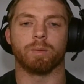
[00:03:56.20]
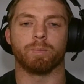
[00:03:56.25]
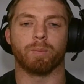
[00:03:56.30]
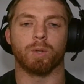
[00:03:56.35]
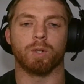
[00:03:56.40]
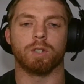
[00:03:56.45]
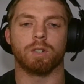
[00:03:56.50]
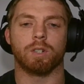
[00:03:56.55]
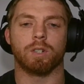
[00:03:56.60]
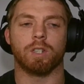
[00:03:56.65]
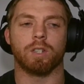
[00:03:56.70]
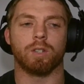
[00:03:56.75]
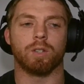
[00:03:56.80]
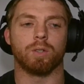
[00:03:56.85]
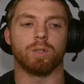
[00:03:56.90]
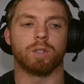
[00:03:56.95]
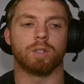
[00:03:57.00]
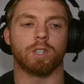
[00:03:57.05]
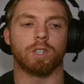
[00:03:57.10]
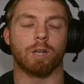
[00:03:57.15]
personally
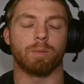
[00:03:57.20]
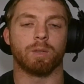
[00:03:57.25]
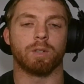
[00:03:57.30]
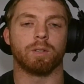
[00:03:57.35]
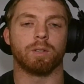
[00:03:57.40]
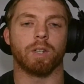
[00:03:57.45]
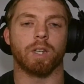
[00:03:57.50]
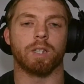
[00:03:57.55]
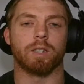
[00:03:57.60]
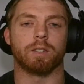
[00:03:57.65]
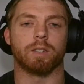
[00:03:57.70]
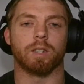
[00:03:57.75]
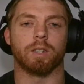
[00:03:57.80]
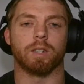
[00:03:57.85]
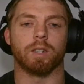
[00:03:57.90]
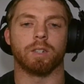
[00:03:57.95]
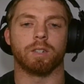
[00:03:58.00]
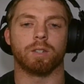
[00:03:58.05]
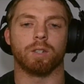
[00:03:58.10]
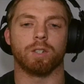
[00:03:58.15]
use Simon as
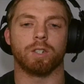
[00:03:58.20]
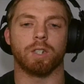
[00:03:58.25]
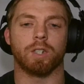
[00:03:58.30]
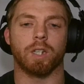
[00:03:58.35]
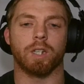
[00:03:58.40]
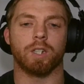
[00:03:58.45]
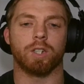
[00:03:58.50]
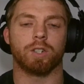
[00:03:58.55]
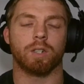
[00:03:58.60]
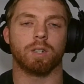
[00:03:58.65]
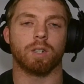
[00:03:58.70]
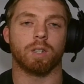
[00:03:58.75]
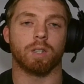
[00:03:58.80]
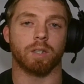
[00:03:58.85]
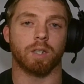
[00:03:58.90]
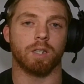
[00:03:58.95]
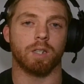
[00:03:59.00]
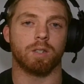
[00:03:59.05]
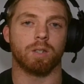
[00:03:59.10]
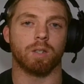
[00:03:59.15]
an association. I'll
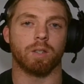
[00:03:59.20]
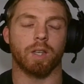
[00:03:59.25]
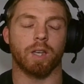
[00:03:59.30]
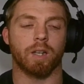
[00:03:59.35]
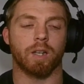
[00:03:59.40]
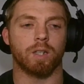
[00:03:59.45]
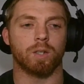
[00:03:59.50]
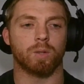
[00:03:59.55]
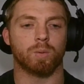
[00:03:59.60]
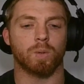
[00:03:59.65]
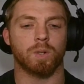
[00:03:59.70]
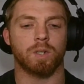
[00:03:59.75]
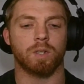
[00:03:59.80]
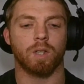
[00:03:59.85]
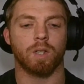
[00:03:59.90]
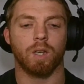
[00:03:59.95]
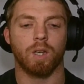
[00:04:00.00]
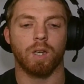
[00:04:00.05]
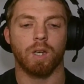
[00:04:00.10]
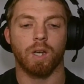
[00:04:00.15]
get to that as well.
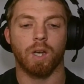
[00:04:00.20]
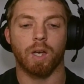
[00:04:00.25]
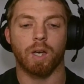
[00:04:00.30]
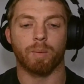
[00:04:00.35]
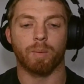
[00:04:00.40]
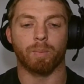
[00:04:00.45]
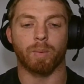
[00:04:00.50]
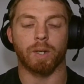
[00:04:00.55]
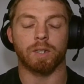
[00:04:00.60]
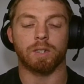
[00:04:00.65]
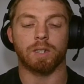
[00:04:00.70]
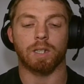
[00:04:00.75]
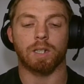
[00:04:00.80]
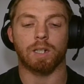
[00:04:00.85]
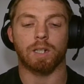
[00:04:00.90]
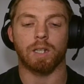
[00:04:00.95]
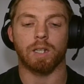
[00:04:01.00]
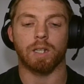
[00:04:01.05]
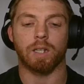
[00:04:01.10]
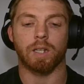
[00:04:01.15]

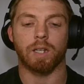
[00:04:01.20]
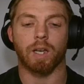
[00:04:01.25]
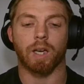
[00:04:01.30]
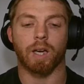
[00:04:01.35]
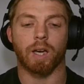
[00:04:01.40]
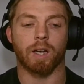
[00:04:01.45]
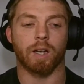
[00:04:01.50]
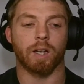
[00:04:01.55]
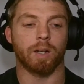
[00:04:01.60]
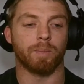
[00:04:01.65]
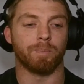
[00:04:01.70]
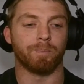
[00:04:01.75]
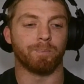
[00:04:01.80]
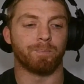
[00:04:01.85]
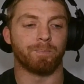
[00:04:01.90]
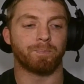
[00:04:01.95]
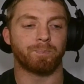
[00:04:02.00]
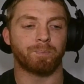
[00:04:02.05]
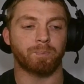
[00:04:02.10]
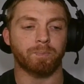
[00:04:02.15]
Basically,
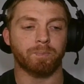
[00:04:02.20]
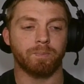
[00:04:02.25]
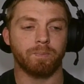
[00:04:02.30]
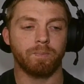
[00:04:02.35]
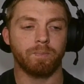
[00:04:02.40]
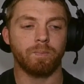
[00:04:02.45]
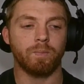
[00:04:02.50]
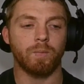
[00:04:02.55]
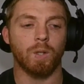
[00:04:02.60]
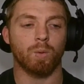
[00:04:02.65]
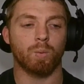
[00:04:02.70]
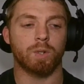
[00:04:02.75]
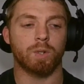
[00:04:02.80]
with